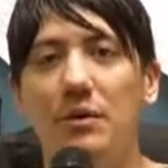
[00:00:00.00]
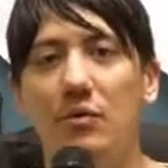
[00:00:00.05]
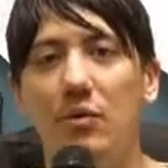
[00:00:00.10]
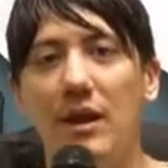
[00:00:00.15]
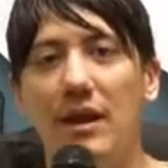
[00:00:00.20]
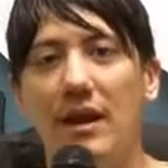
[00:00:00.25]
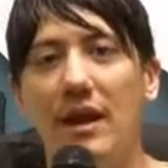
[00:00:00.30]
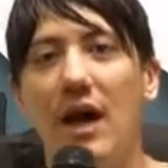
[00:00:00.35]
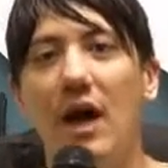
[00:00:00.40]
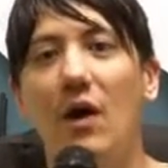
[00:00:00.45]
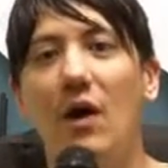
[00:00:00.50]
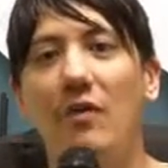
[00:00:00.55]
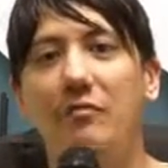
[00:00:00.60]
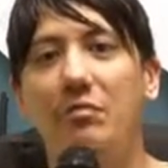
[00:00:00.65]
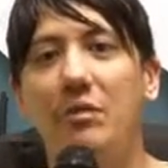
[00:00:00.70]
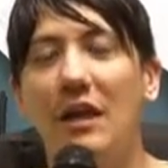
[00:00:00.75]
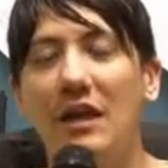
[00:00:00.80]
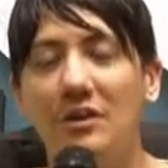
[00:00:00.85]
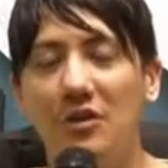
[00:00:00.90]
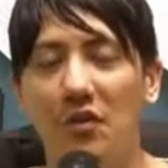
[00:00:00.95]
But right now,
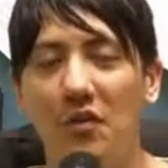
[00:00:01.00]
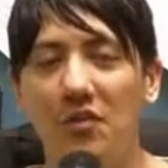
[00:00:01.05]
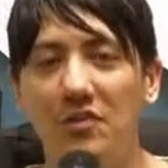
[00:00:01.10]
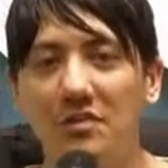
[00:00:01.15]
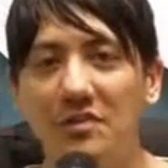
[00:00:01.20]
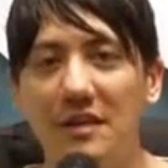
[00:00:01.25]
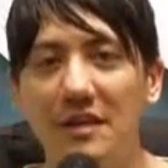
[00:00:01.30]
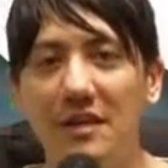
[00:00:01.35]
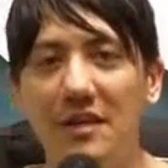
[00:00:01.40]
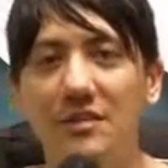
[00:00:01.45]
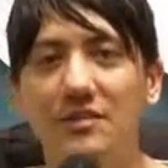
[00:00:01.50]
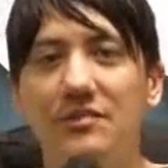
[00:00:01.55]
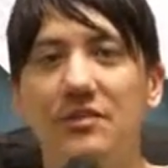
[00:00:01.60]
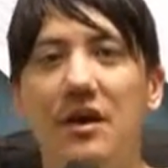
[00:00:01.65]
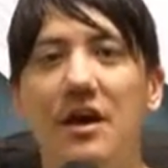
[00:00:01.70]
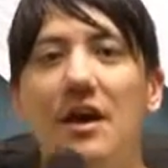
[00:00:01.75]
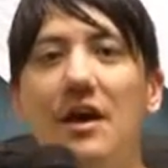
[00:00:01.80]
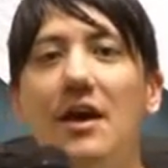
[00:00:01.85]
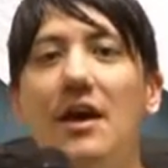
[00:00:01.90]
I've planted the seeds.